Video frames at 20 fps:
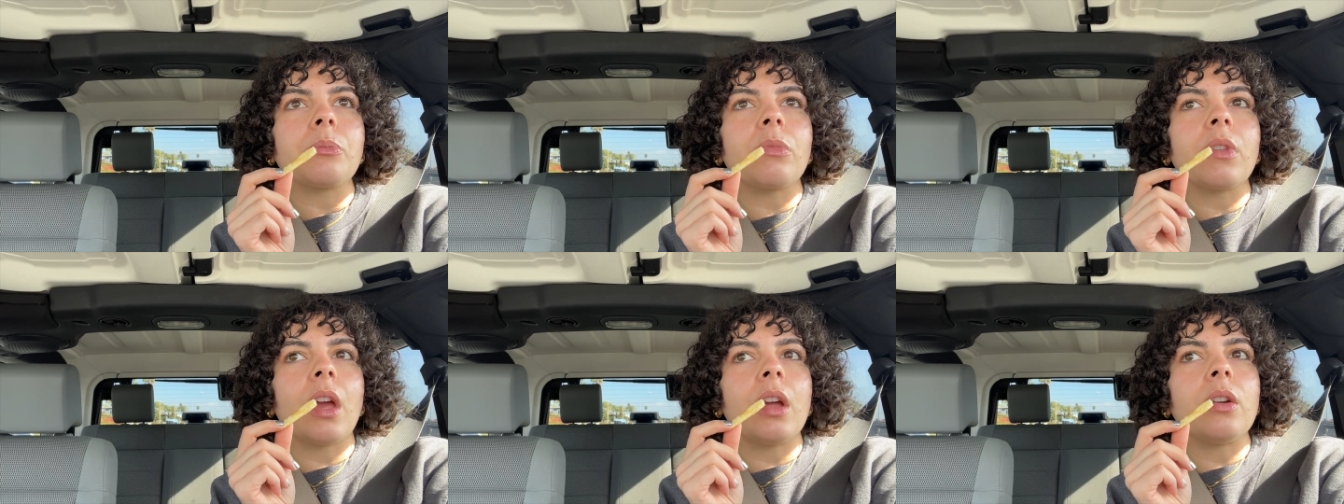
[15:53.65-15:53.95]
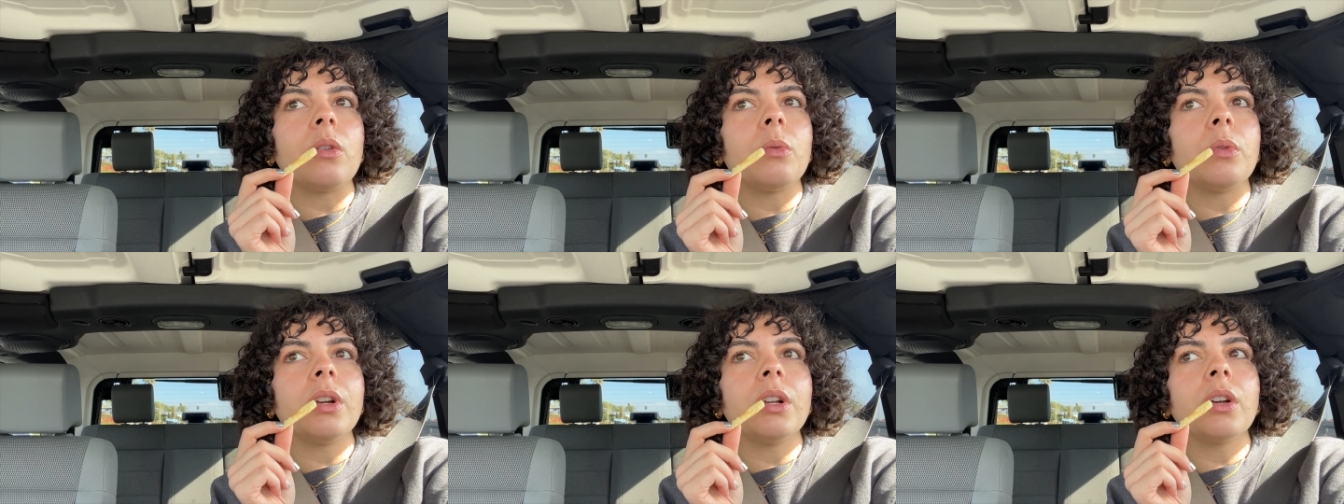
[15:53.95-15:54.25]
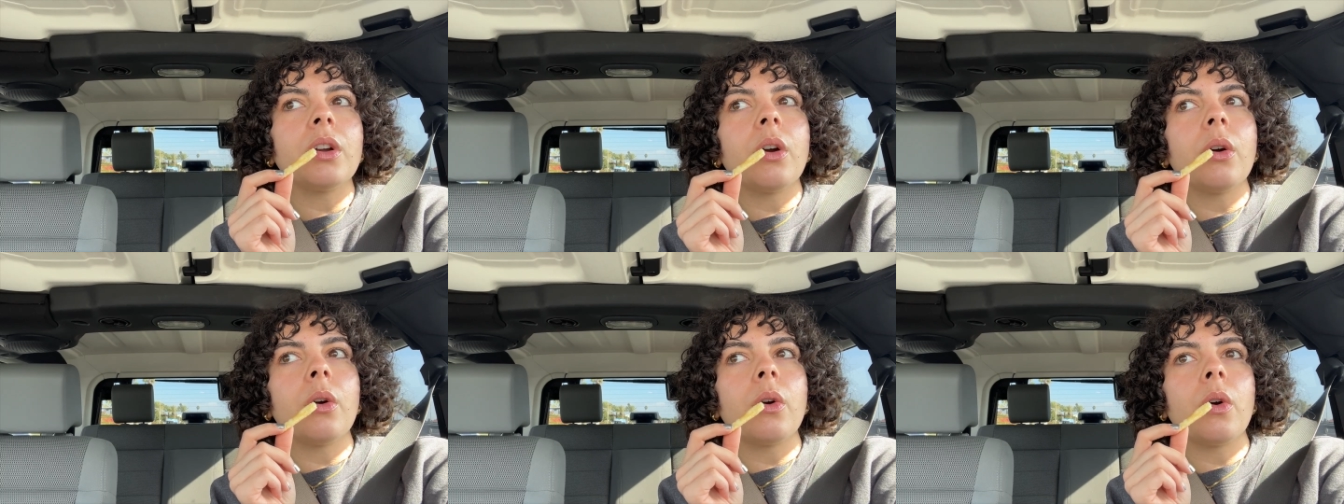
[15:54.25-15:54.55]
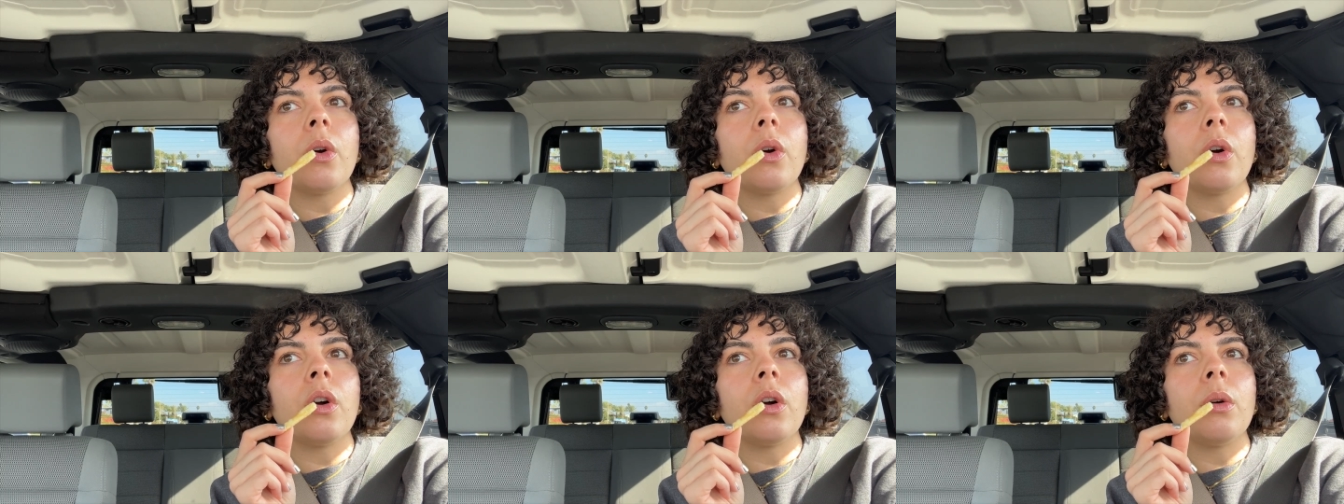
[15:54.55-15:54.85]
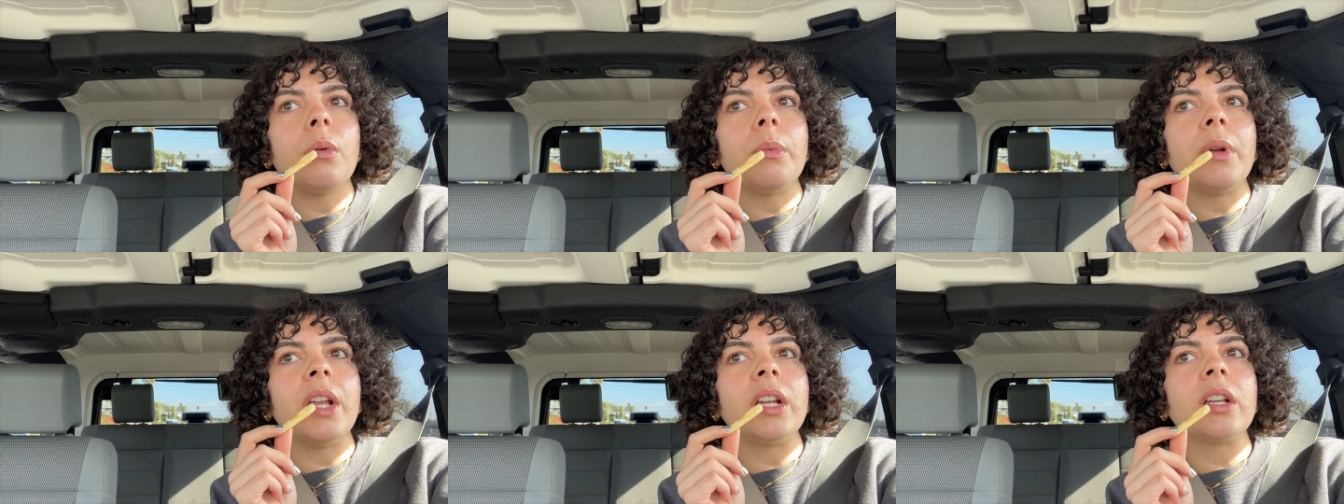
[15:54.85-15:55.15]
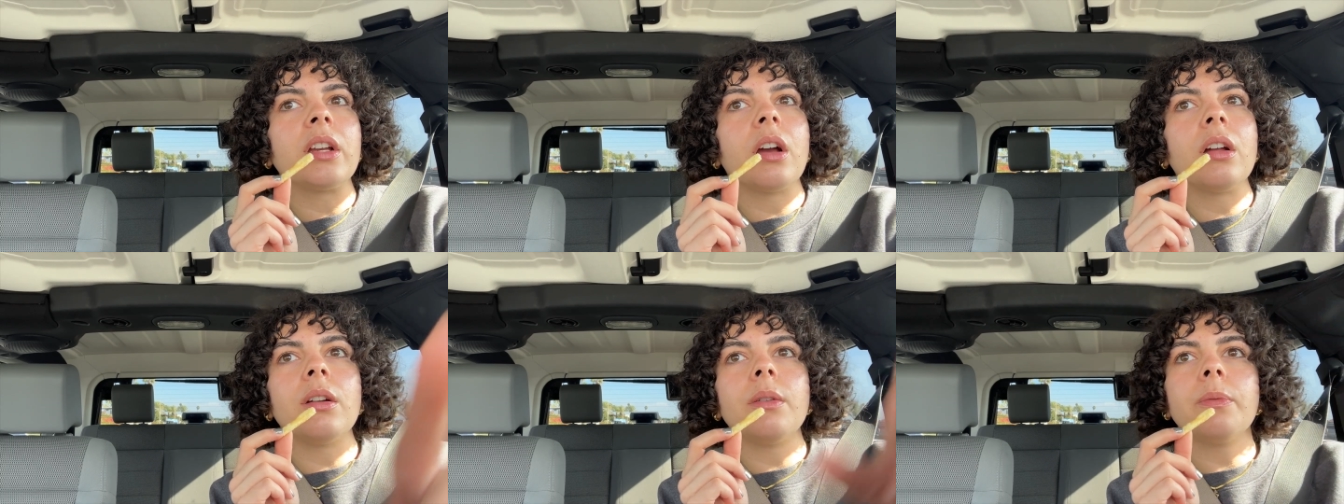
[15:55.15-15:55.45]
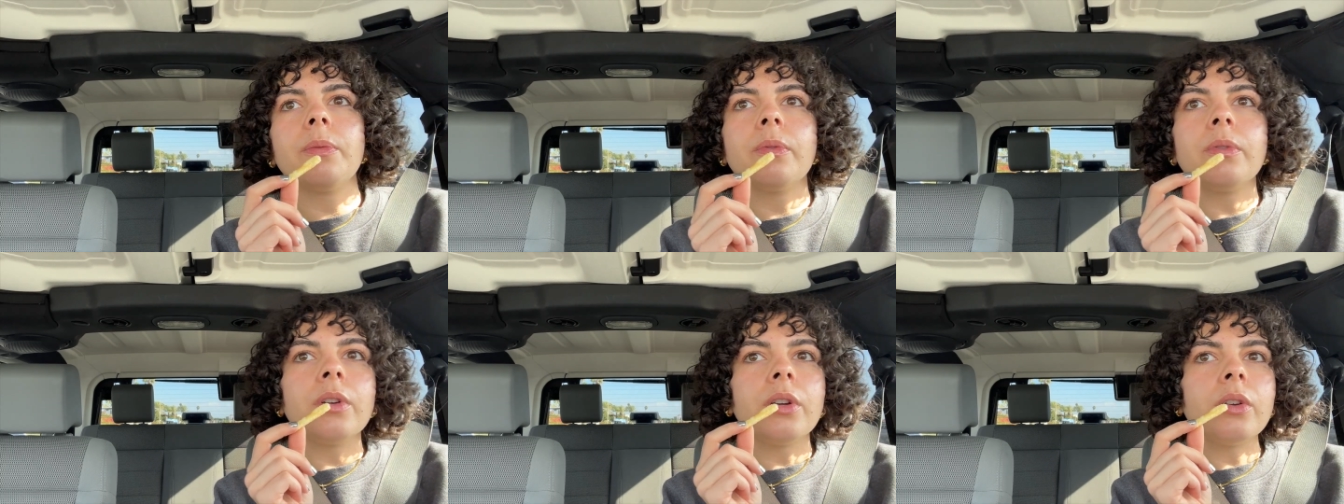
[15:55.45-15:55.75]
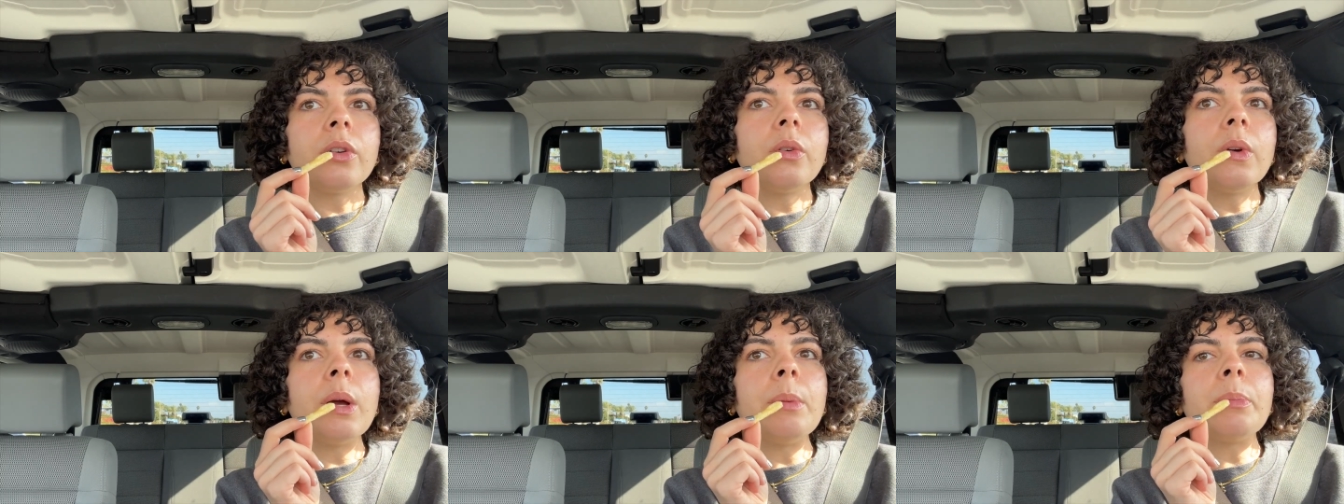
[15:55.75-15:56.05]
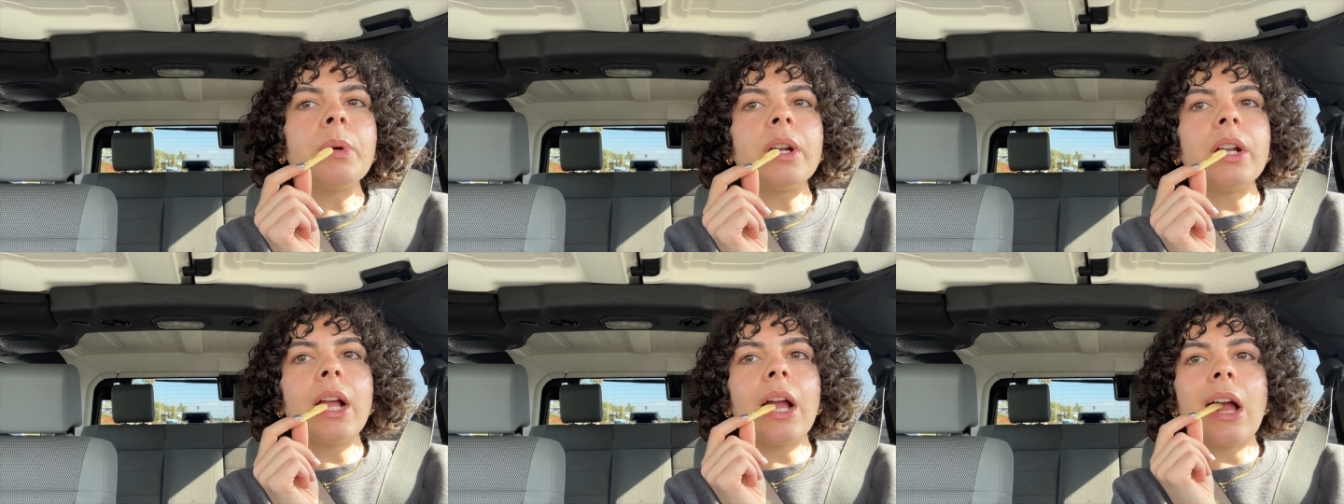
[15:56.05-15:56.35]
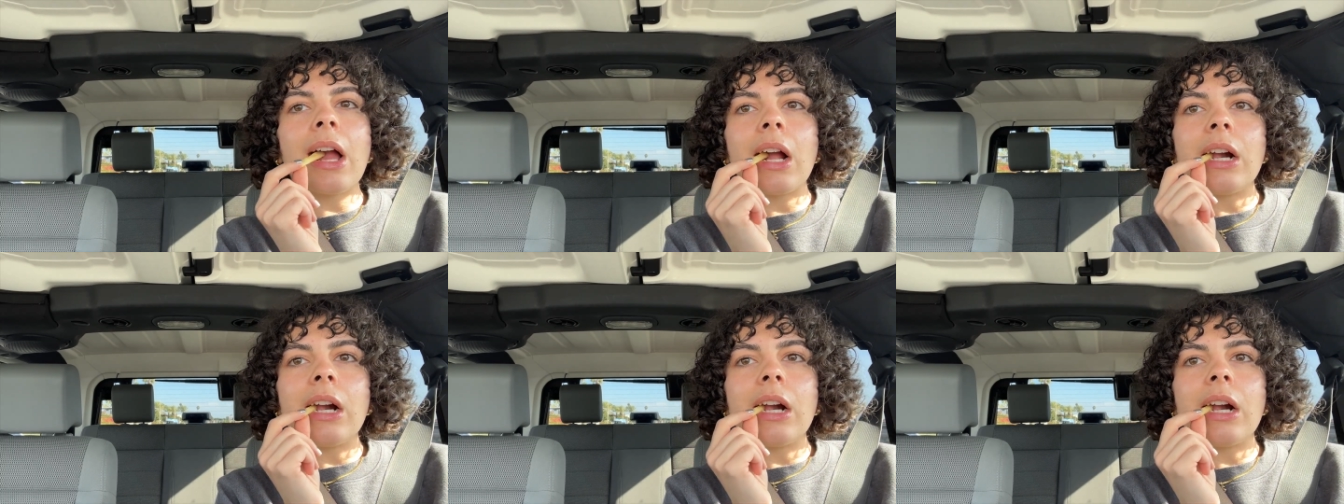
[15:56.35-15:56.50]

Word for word: I don't want to go home and cut up fruit and put it.